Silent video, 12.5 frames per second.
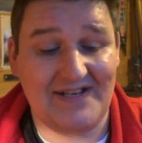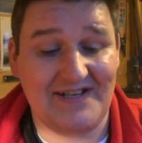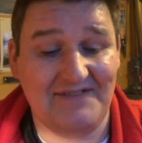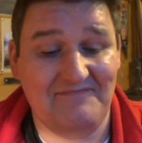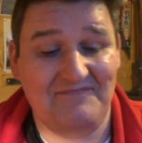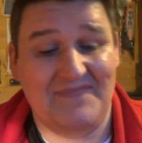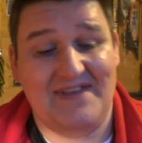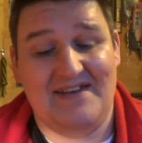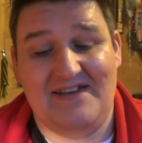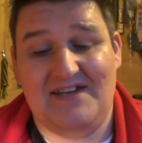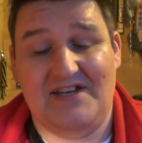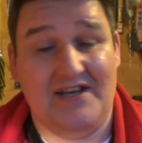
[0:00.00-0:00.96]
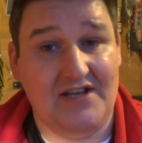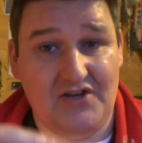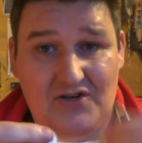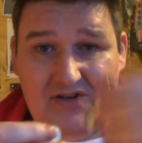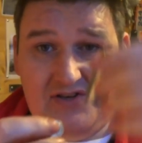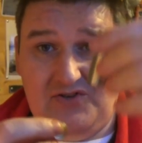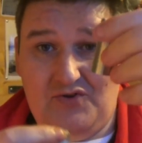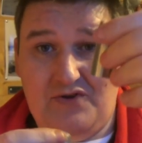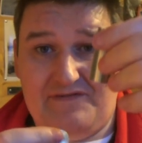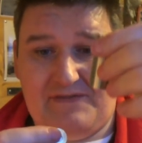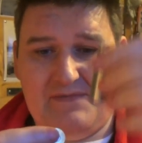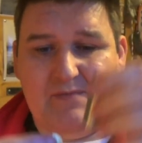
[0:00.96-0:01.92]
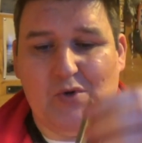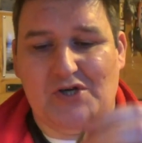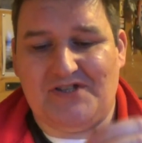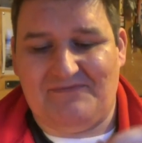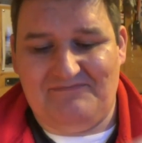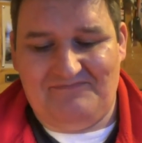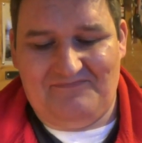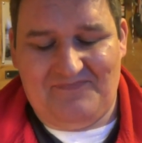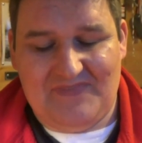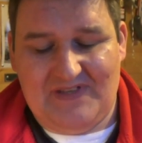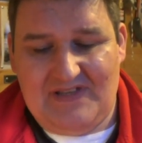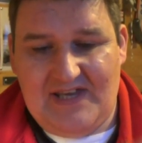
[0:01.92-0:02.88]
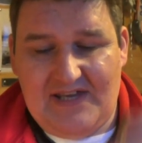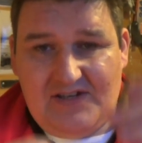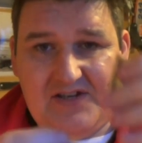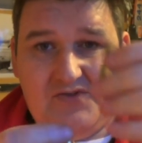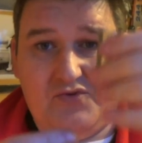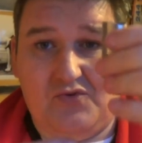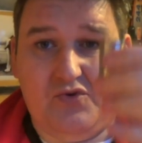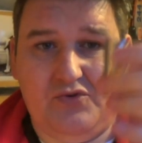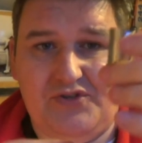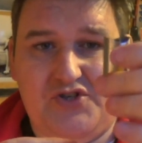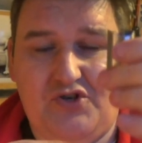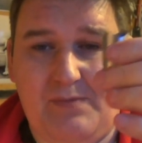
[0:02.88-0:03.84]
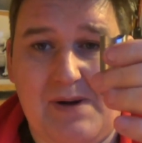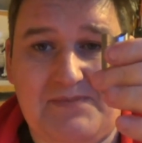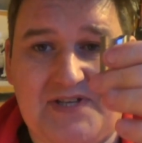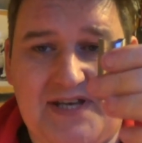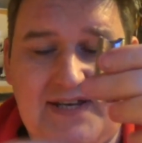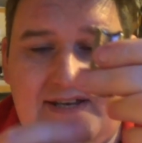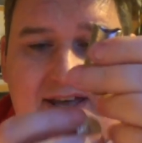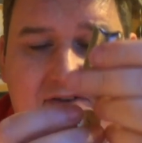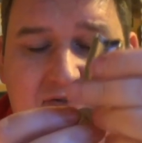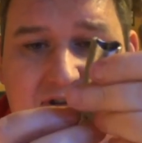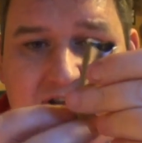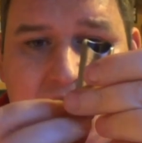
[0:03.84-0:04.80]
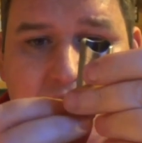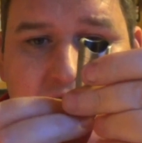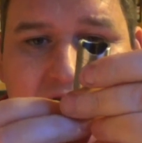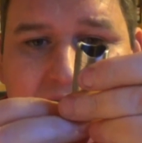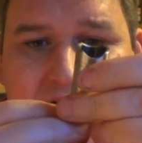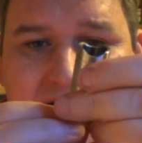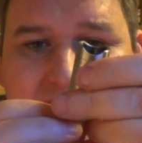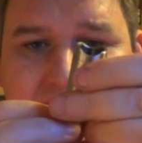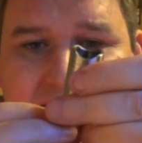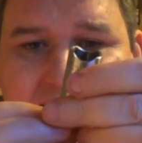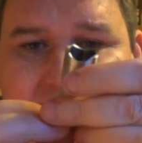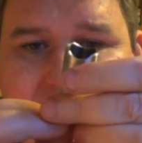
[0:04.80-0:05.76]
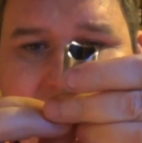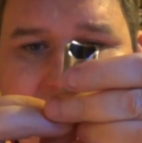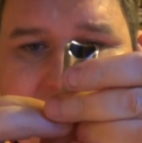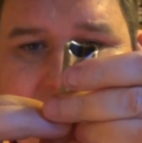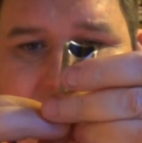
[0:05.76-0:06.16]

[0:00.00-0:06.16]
in, do it from the bottom, you know, hold the tube upside down and put the button in like that.